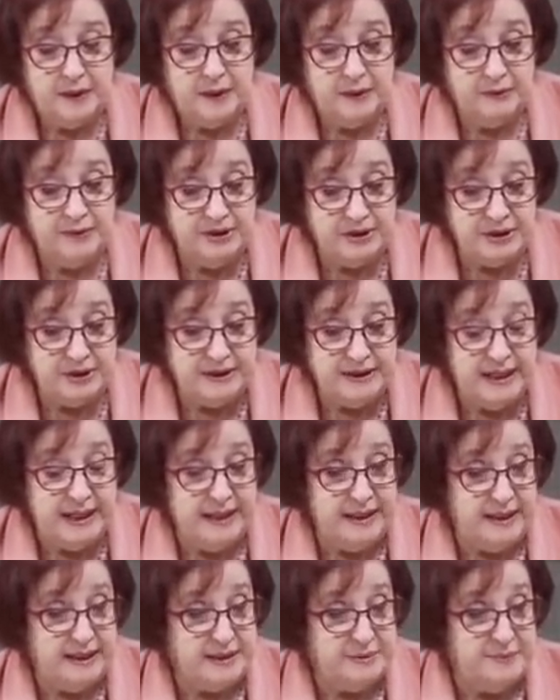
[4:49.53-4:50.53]
Region
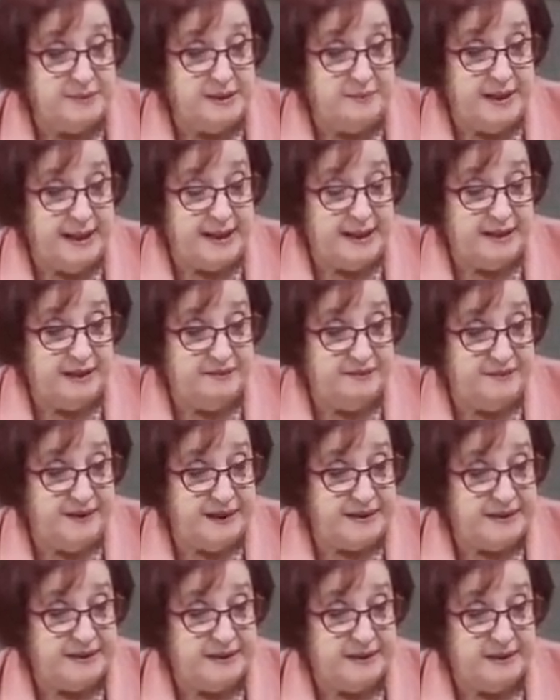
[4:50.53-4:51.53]
10 that's been badly
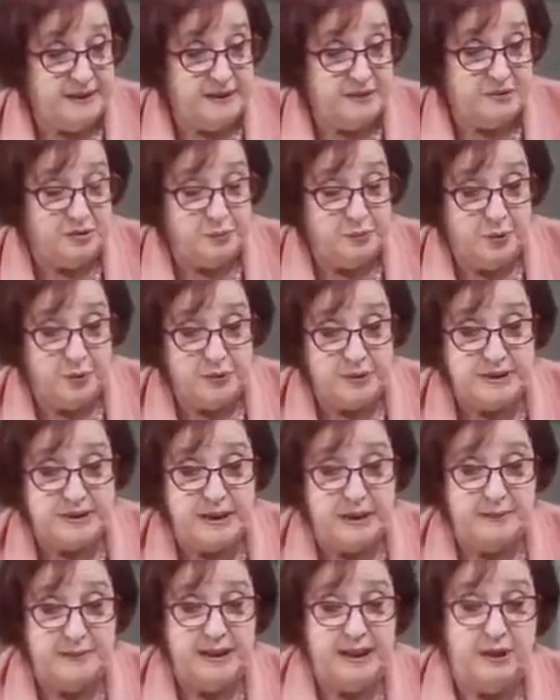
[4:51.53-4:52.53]
affected, and the reports
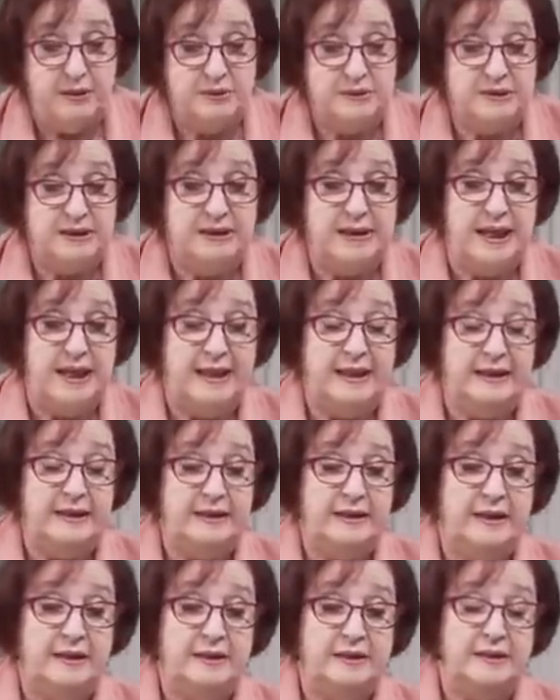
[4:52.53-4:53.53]
coming out
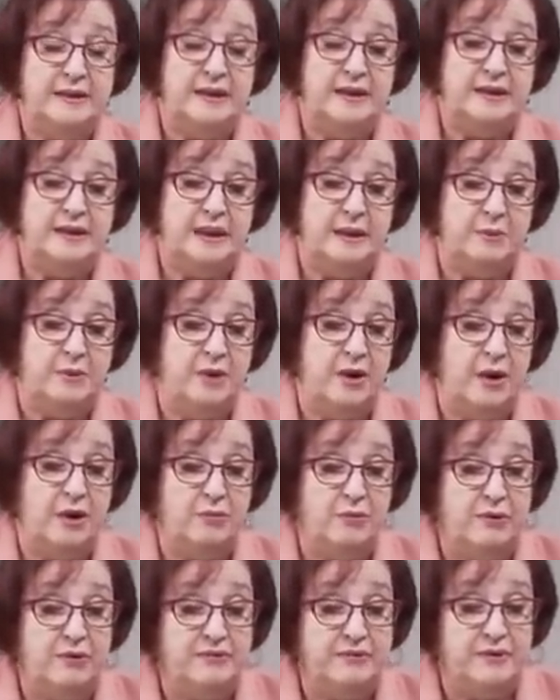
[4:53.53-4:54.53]
tonight that Demerara
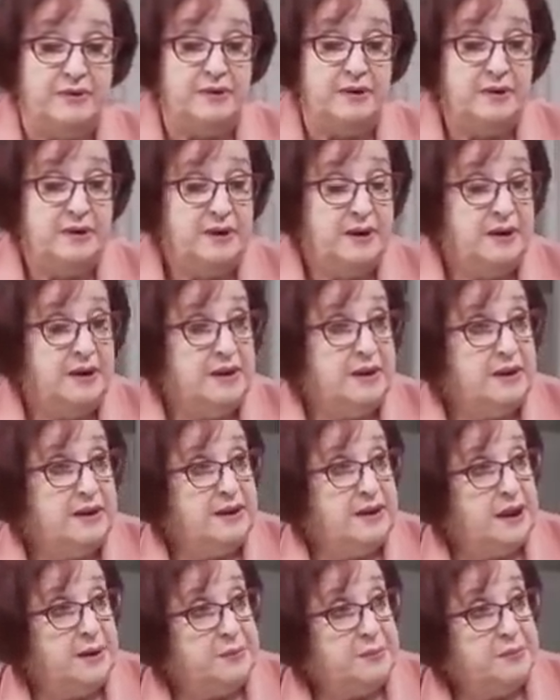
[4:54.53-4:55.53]
River,
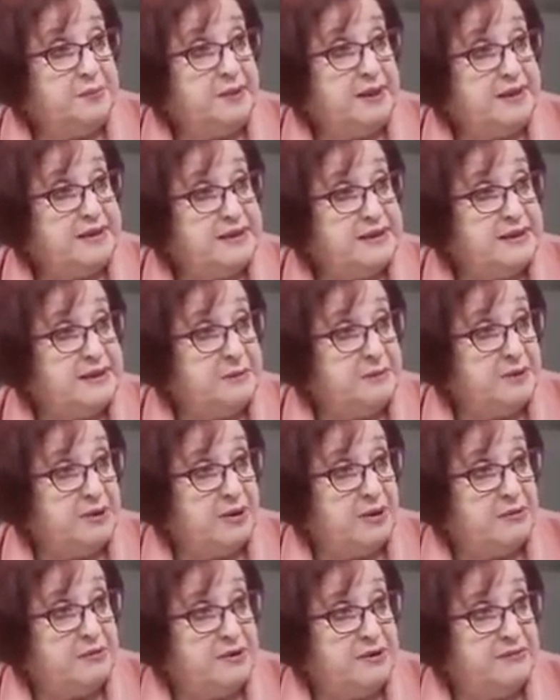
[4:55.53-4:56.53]
the upper parts of
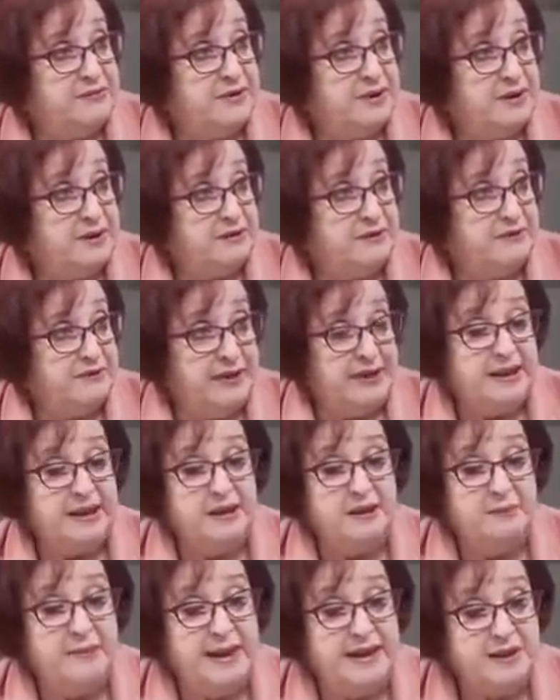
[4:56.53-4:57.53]
Demerara River, are really
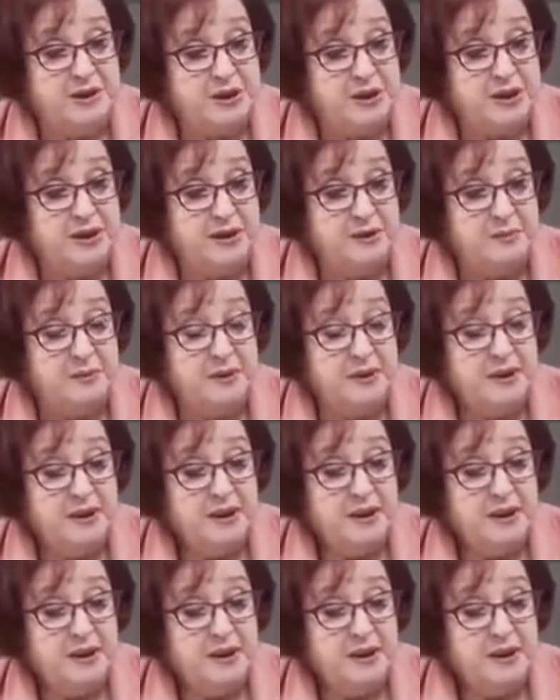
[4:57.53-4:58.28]
in bad shape.